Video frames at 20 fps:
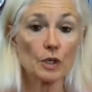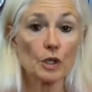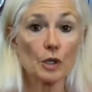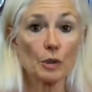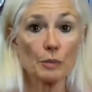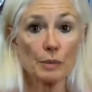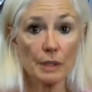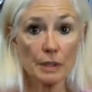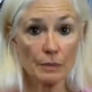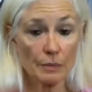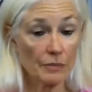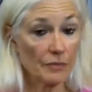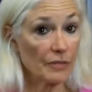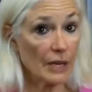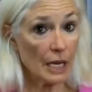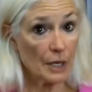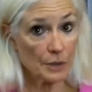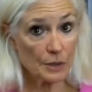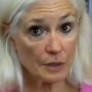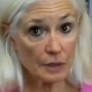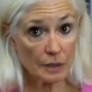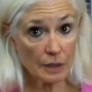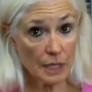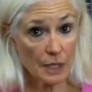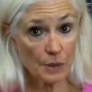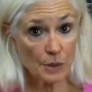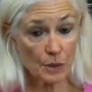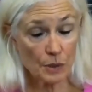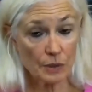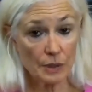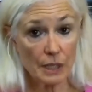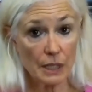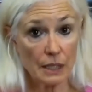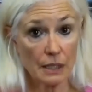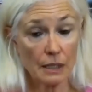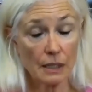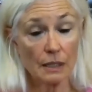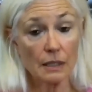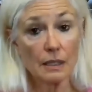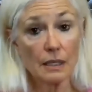Erbium vaginal laser in
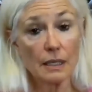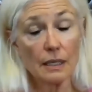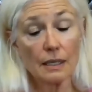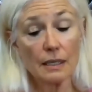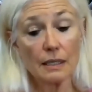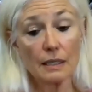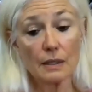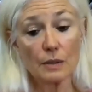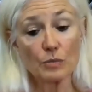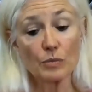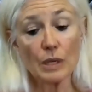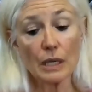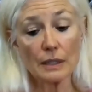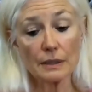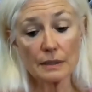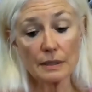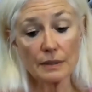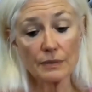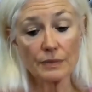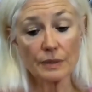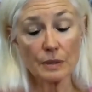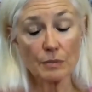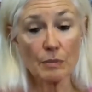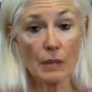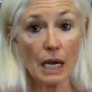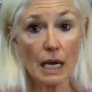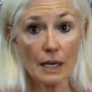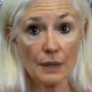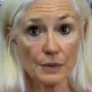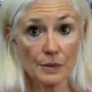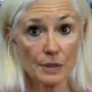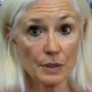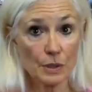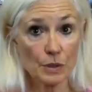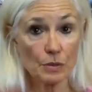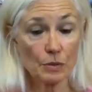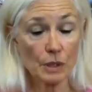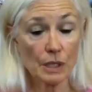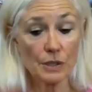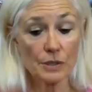a relatively mild
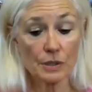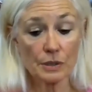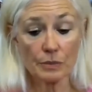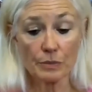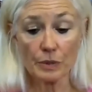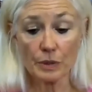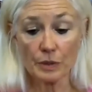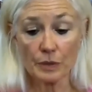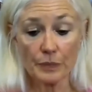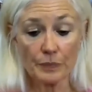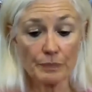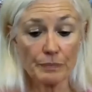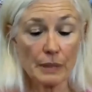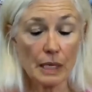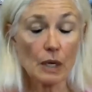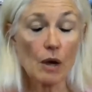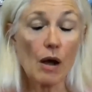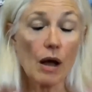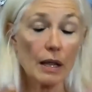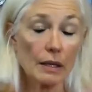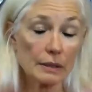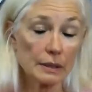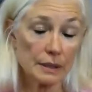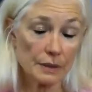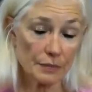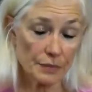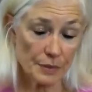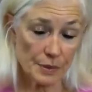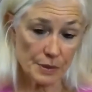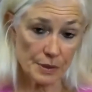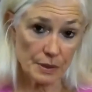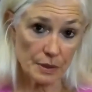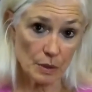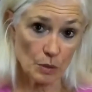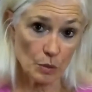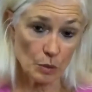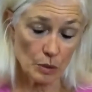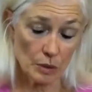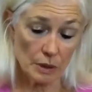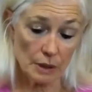situation will make all the difference in the
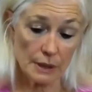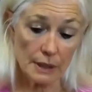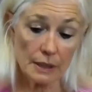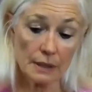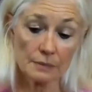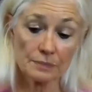world.